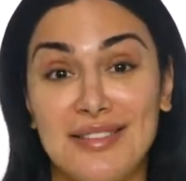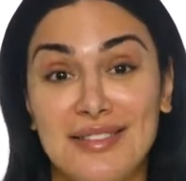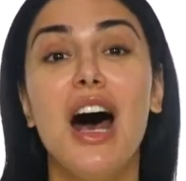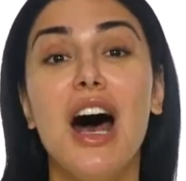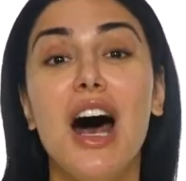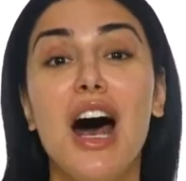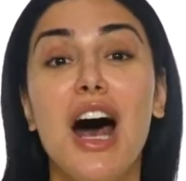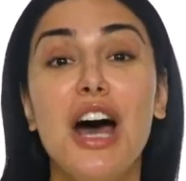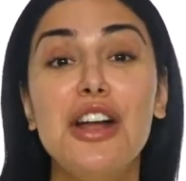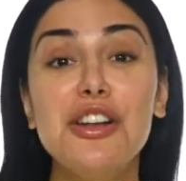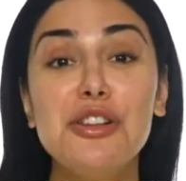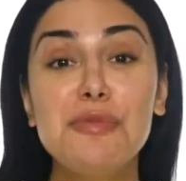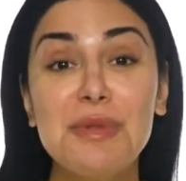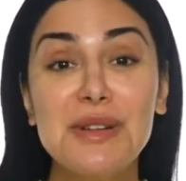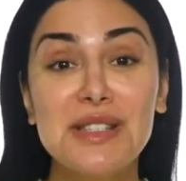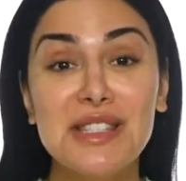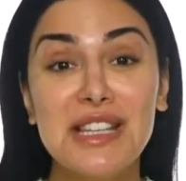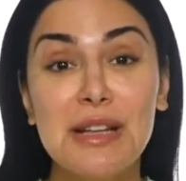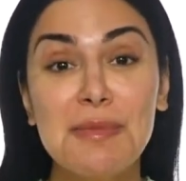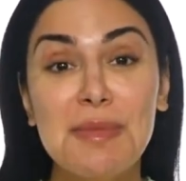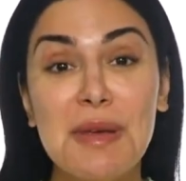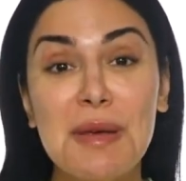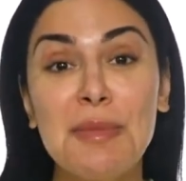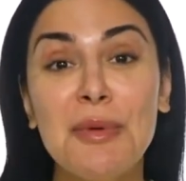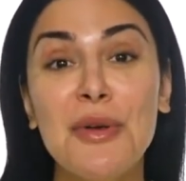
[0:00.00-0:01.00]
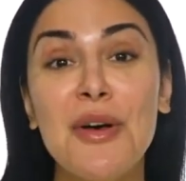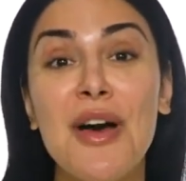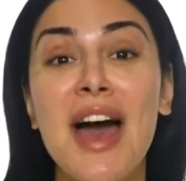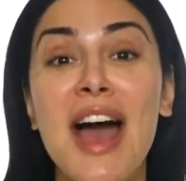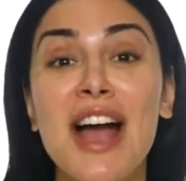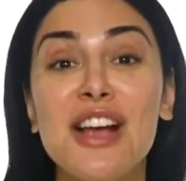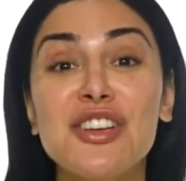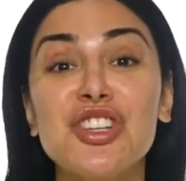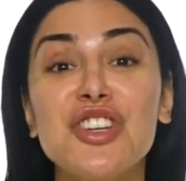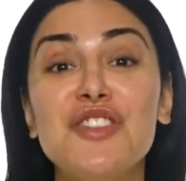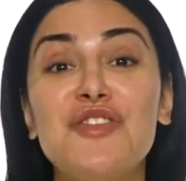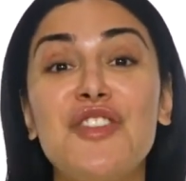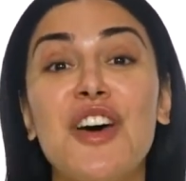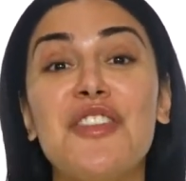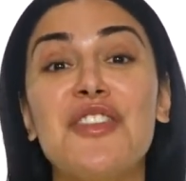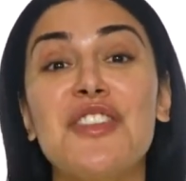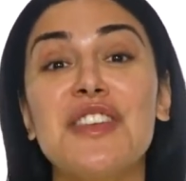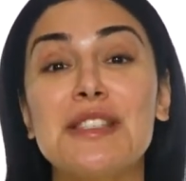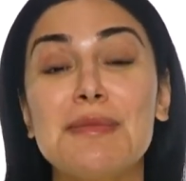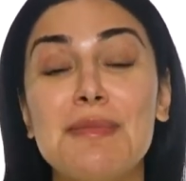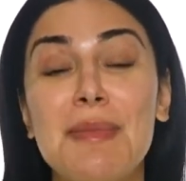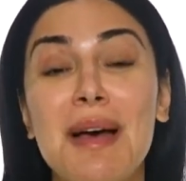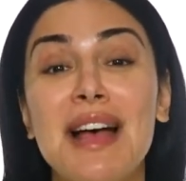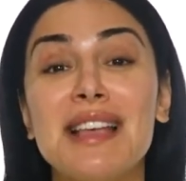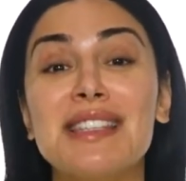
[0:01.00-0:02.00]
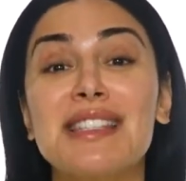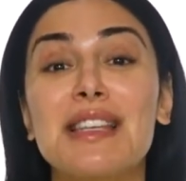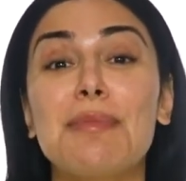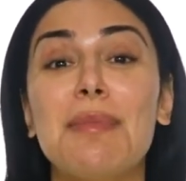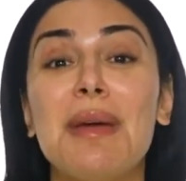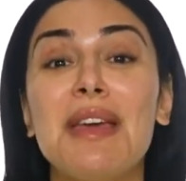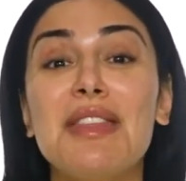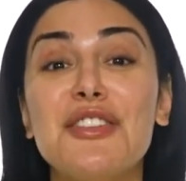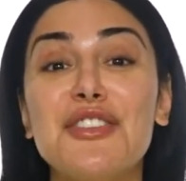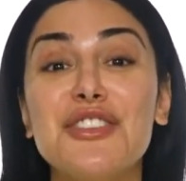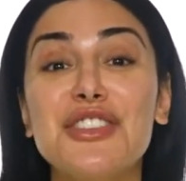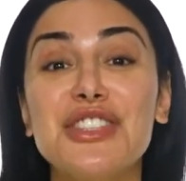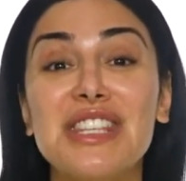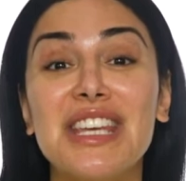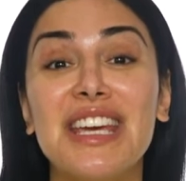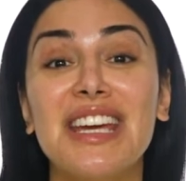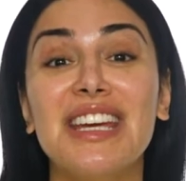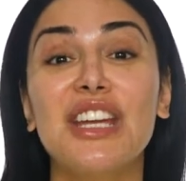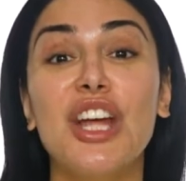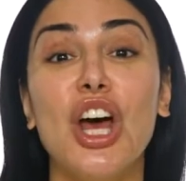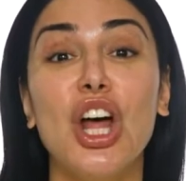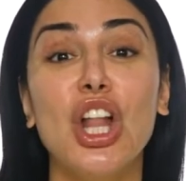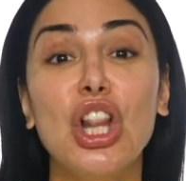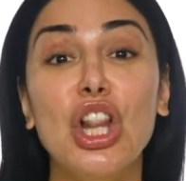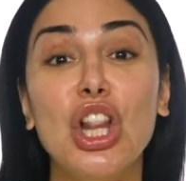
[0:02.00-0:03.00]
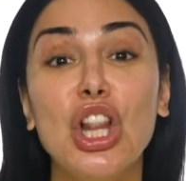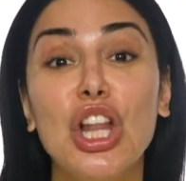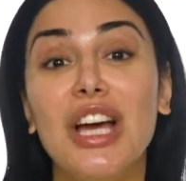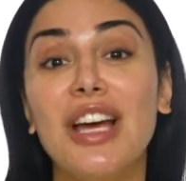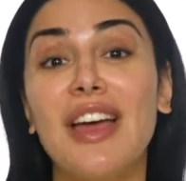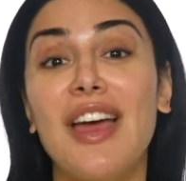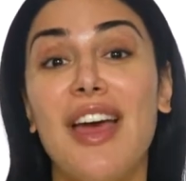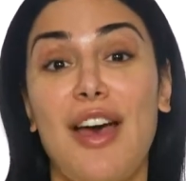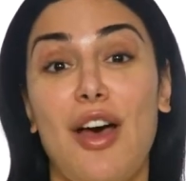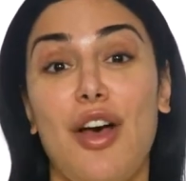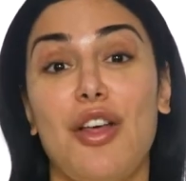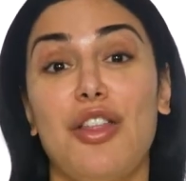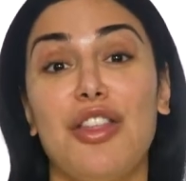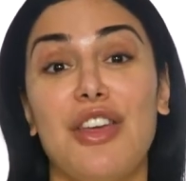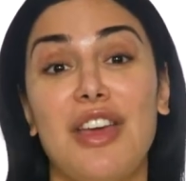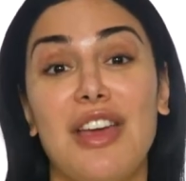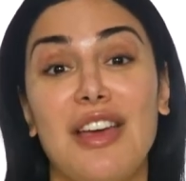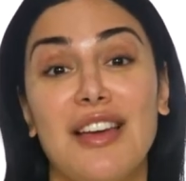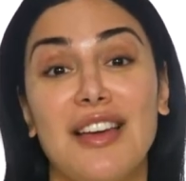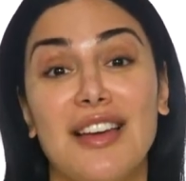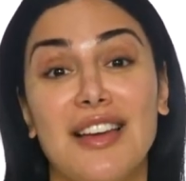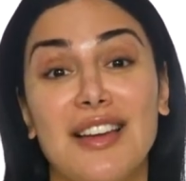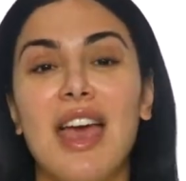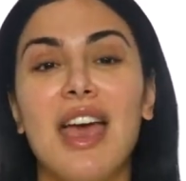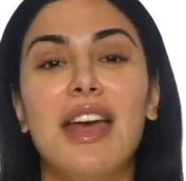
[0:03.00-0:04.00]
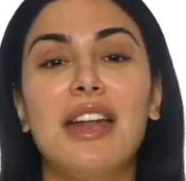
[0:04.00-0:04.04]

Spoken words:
100% of people actually felt this mask made their skin look healthy.